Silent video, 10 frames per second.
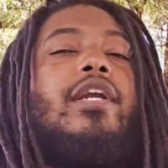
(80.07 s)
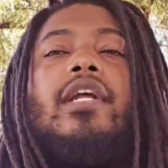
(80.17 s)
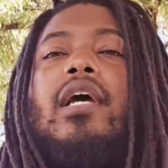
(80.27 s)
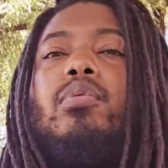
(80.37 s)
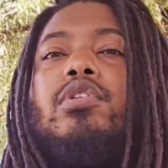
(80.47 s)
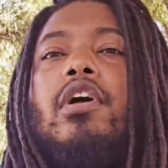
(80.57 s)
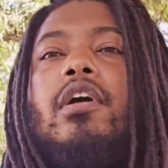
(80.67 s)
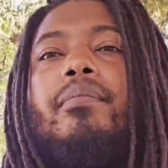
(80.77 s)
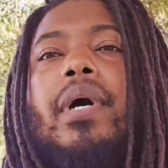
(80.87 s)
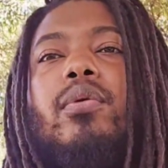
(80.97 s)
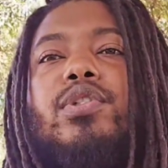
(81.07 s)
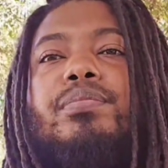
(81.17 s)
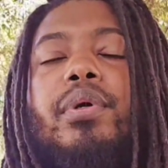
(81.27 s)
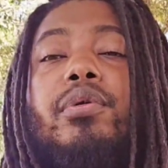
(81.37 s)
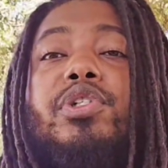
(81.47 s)
now we're talking about
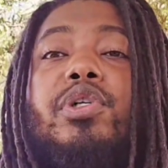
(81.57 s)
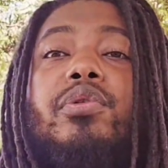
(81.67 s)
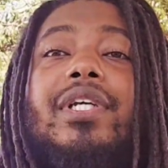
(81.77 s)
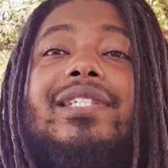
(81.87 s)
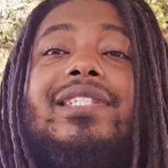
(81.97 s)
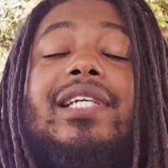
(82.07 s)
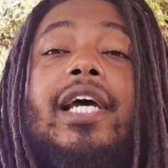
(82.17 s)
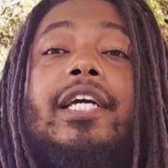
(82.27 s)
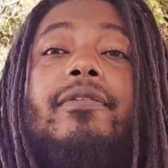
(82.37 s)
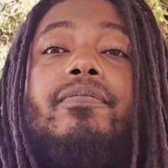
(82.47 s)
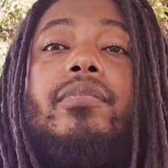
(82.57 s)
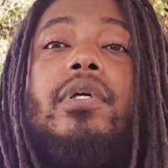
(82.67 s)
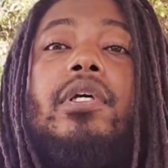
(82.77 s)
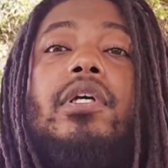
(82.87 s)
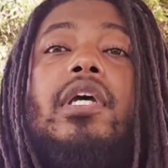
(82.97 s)
spiritual insight,
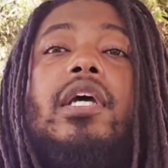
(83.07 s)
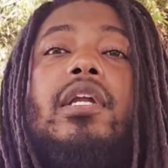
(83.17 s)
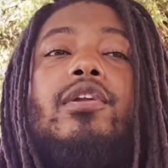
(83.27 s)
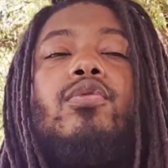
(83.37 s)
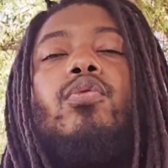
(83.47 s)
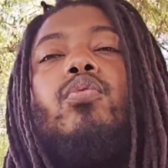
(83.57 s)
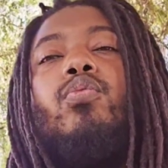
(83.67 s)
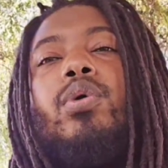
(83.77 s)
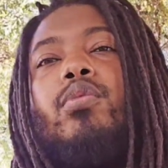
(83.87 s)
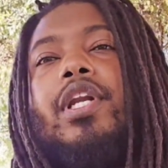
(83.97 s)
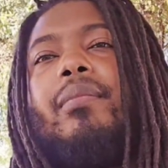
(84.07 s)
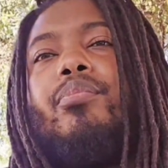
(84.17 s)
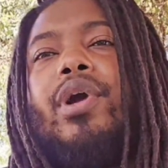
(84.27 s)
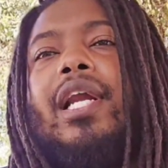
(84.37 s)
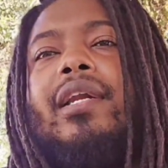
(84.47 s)
and we want to
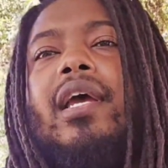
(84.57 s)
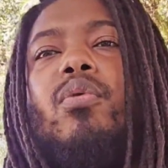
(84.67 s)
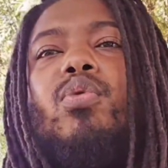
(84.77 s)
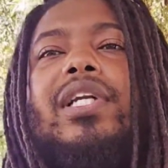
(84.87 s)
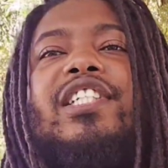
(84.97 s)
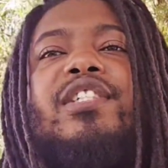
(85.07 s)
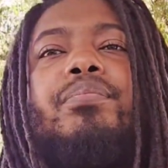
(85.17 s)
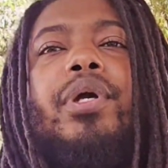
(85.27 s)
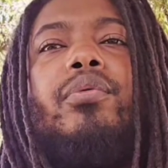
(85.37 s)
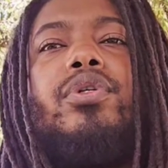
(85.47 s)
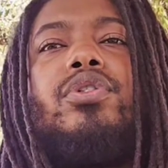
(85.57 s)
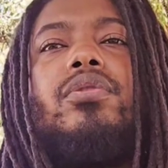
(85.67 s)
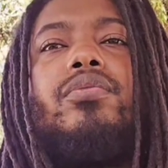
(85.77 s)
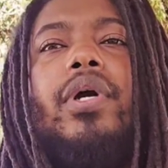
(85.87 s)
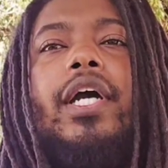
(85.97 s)
break down what is spiritual,
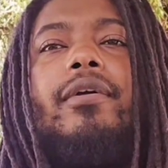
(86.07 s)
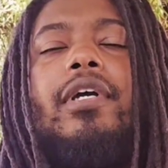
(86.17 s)
right?